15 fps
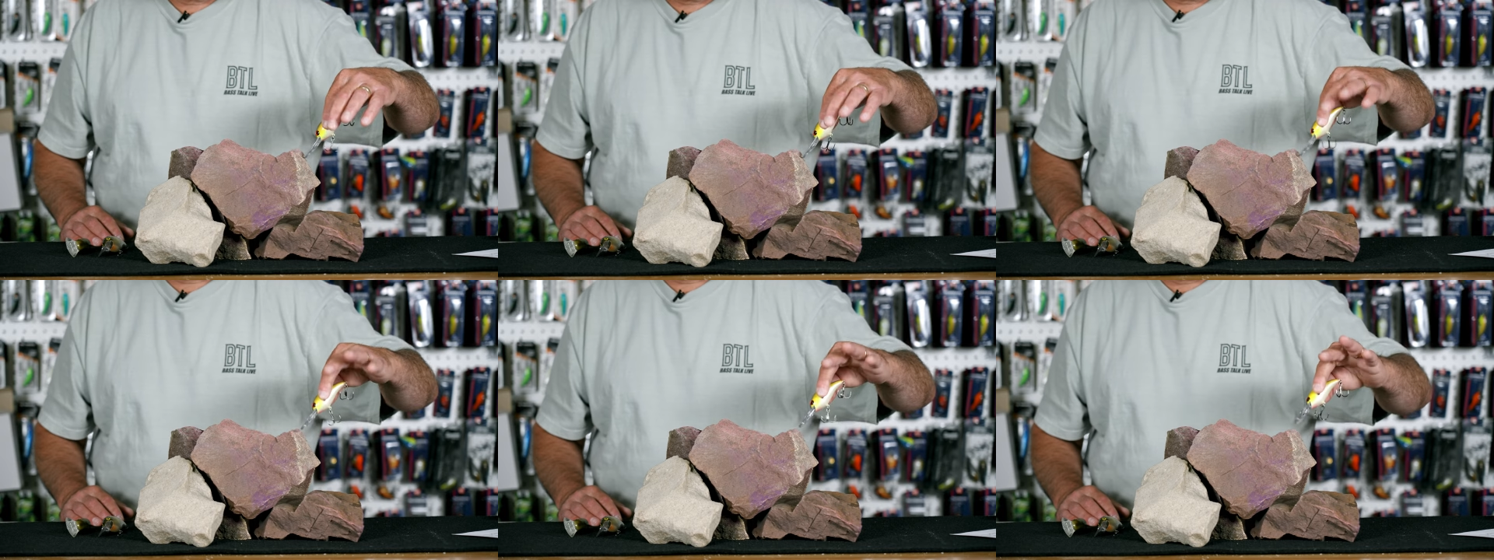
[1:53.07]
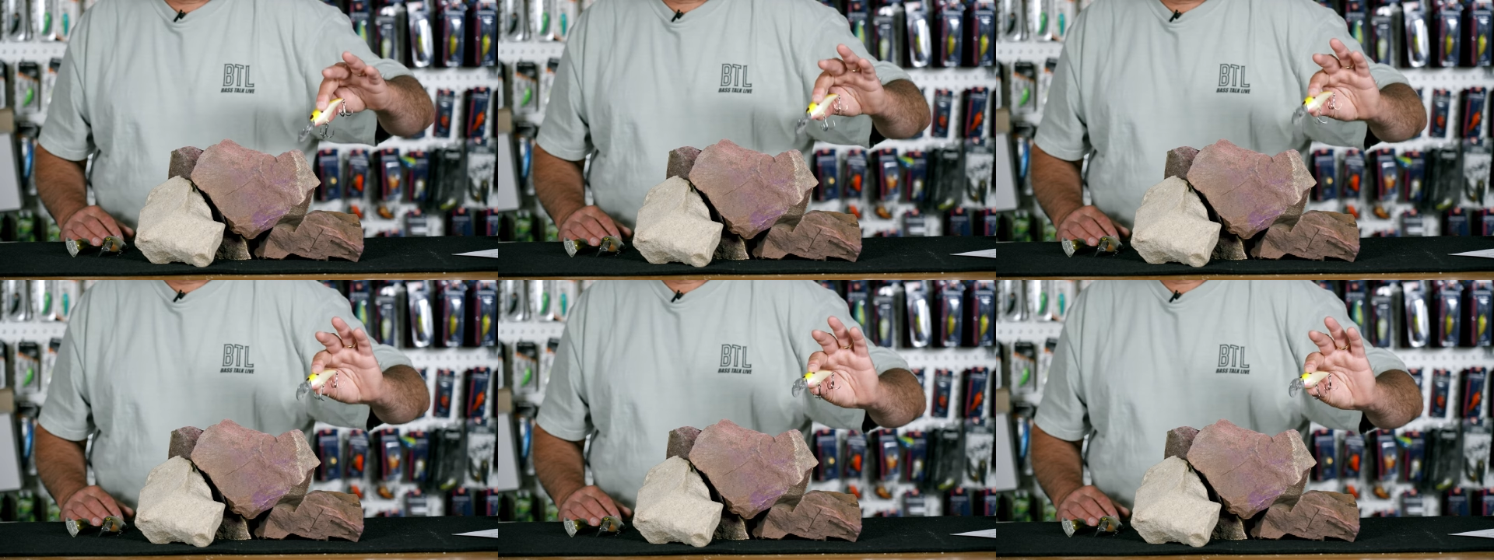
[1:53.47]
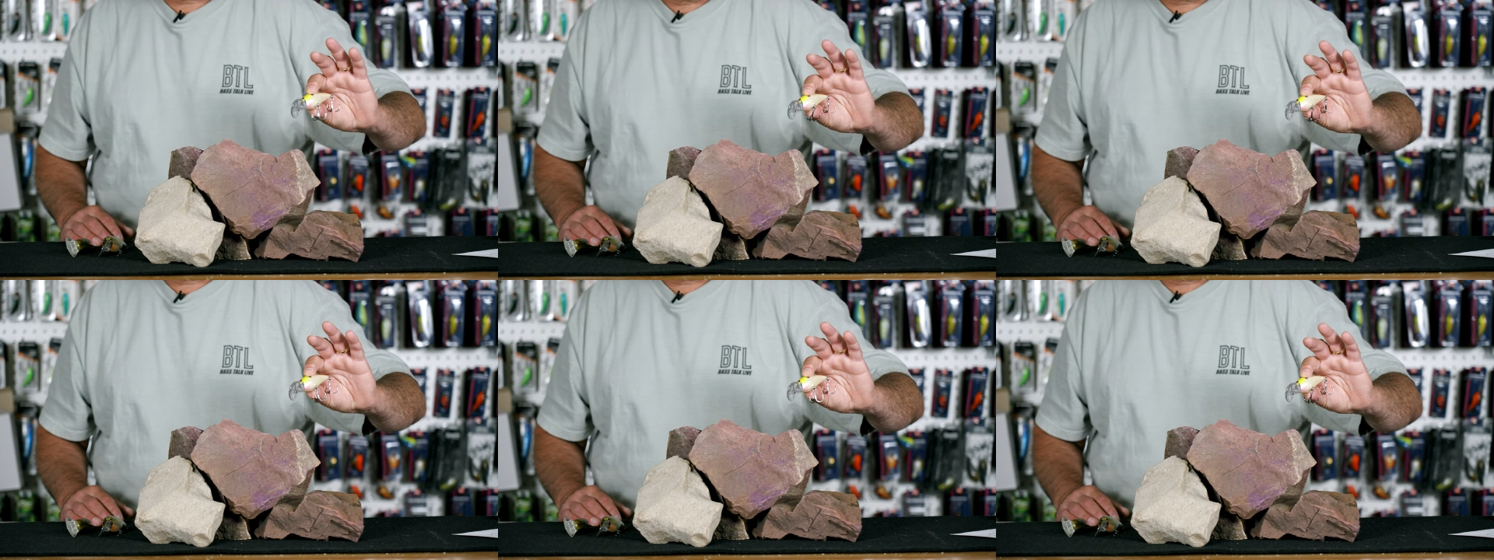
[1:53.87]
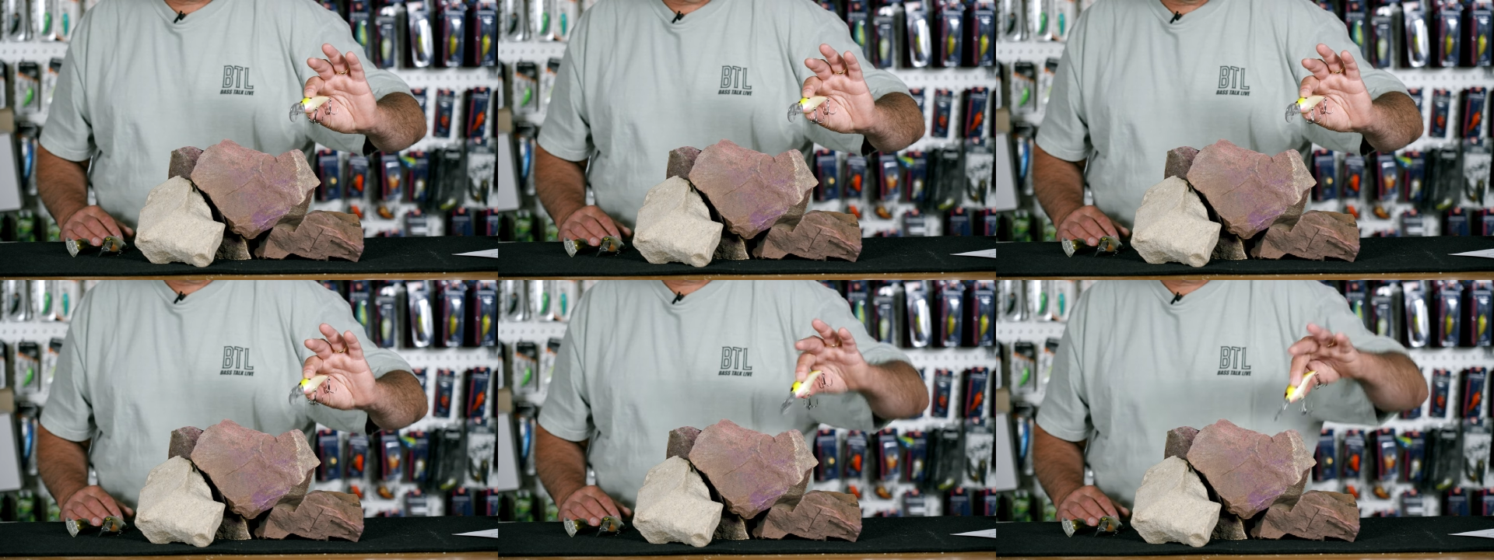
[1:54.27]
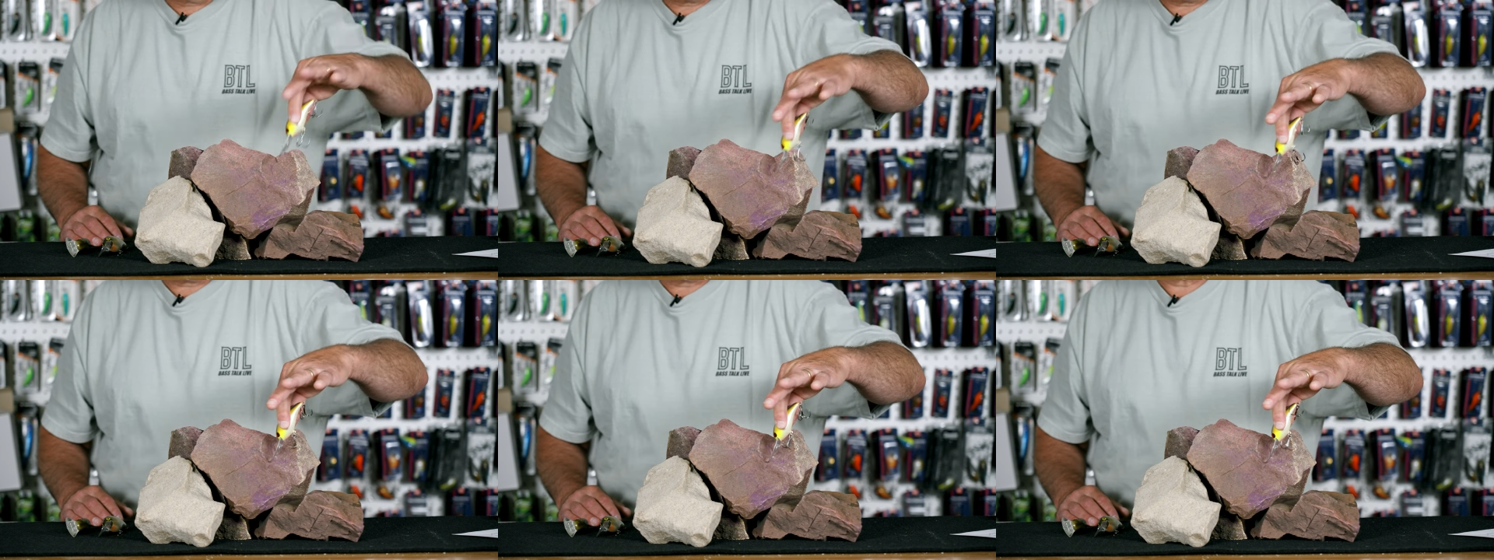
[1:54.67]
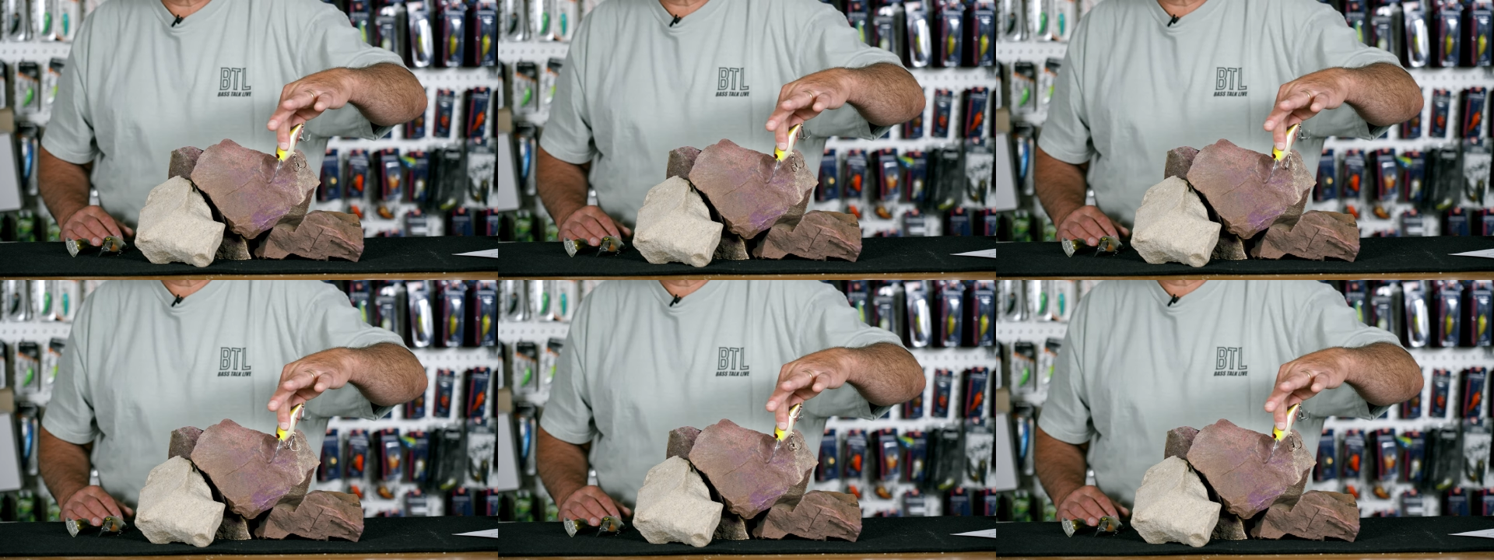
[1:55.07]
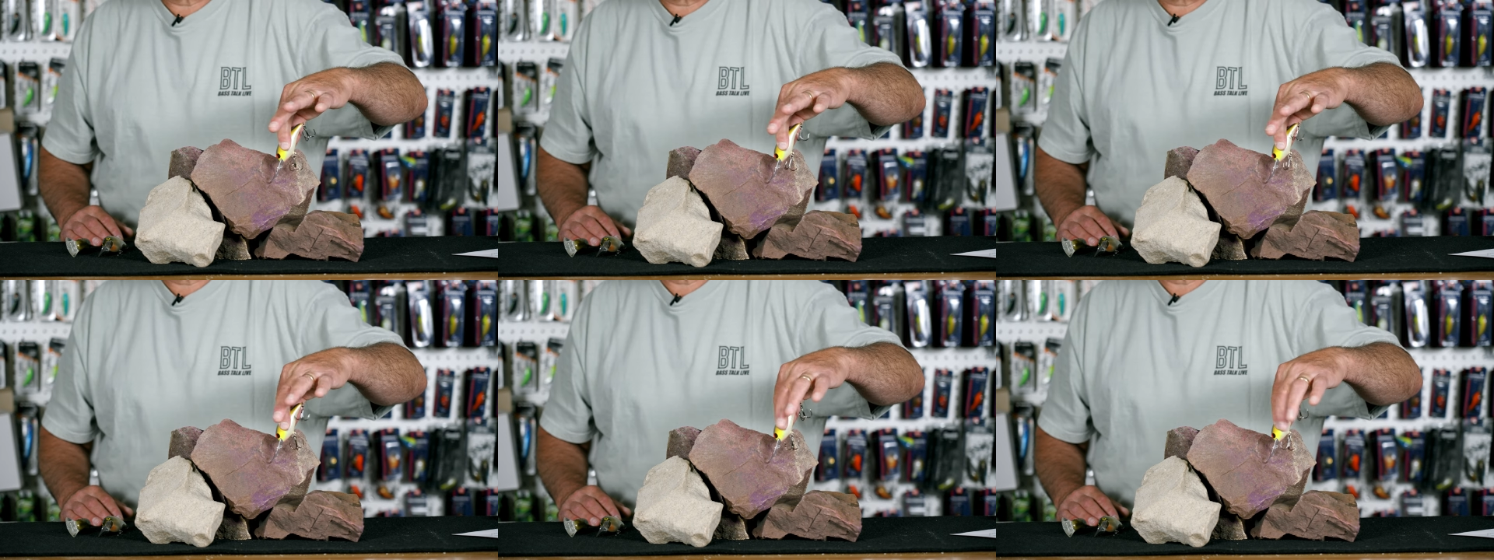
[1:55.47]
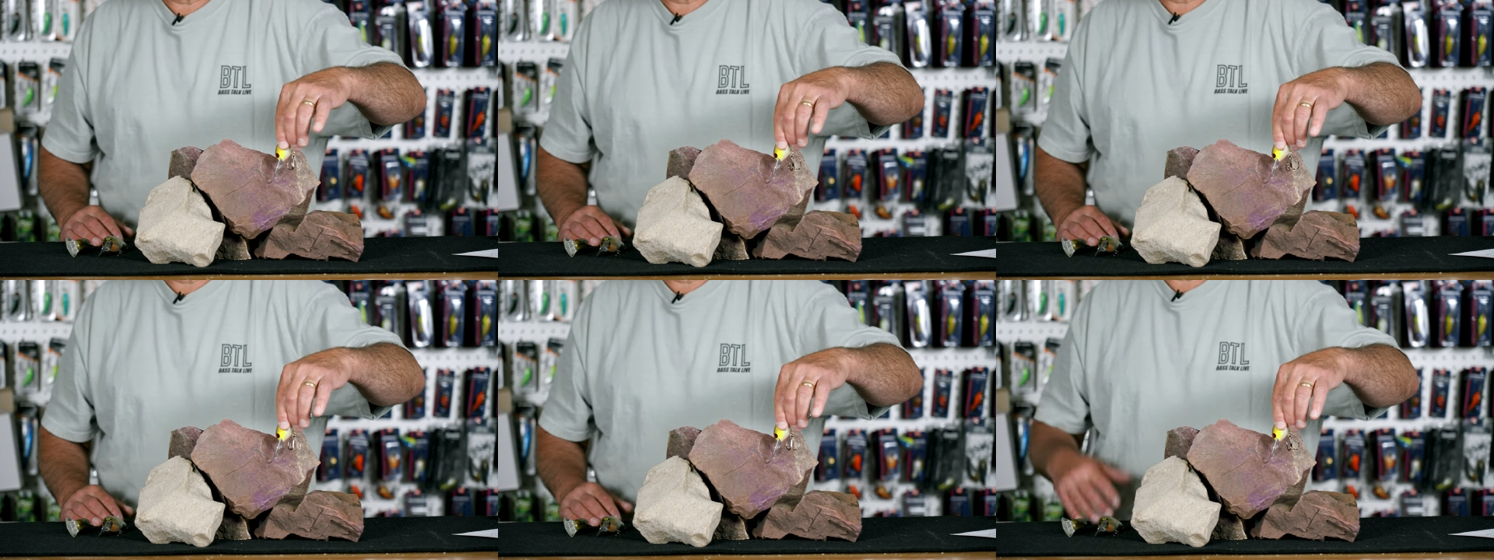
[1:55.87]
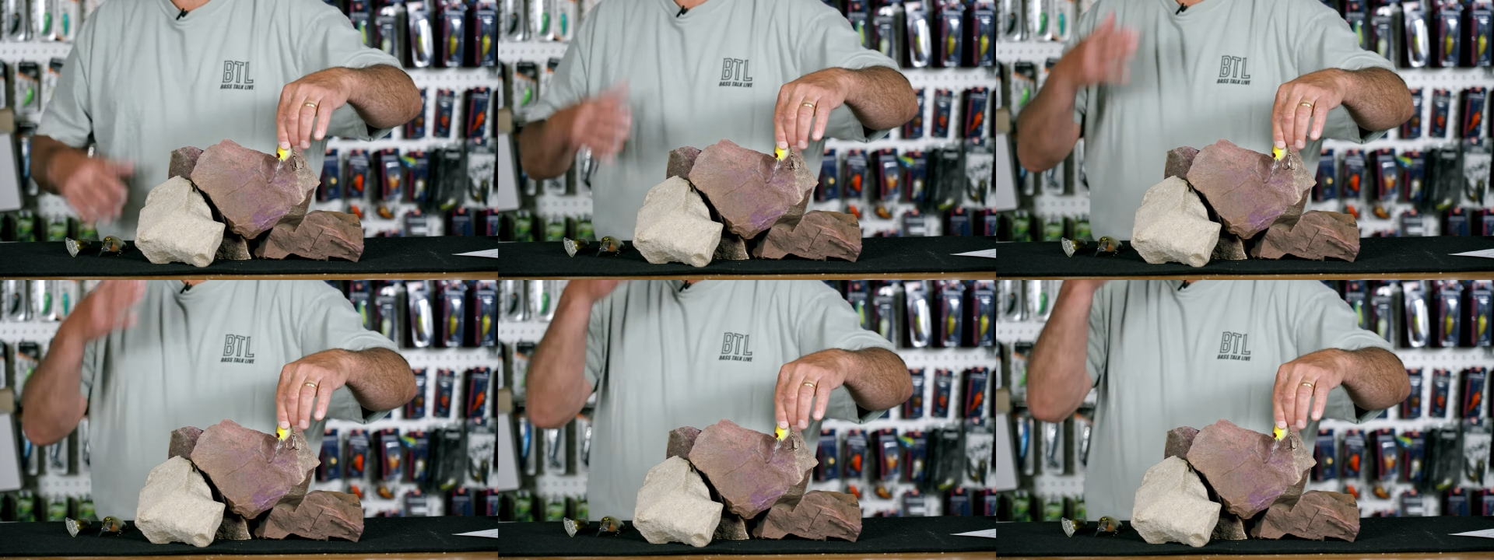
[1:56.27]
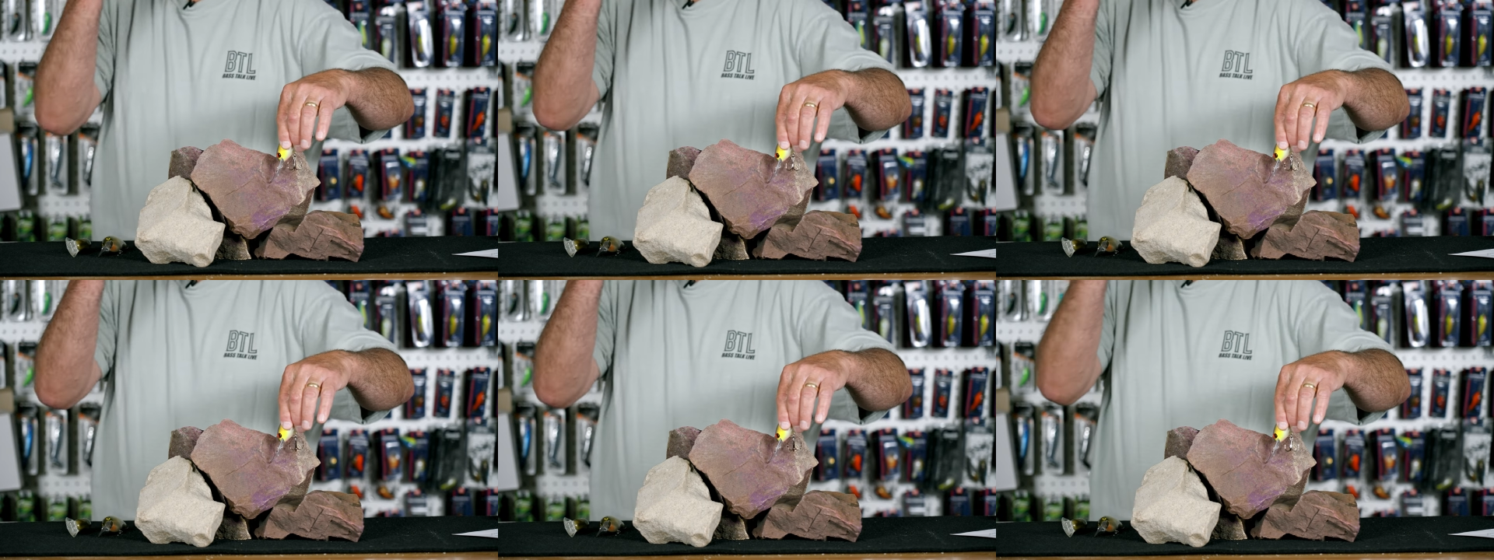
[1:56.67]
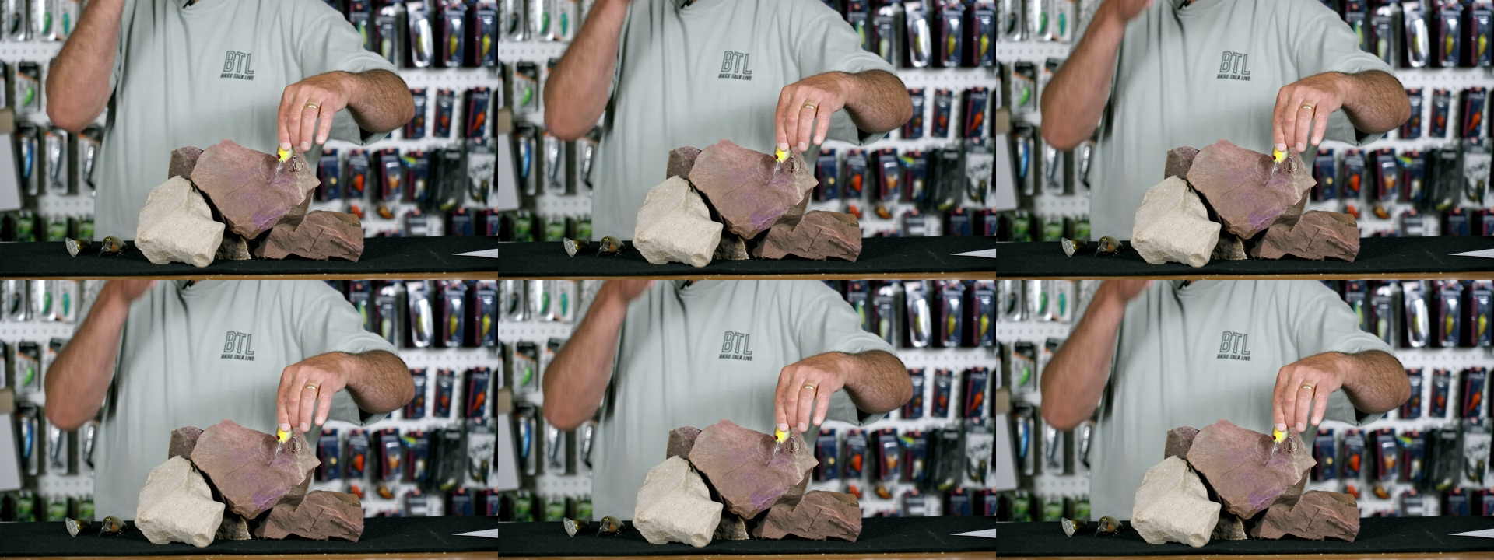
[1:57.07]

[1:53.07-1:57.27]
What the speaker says: Nobody's mouth can be seen.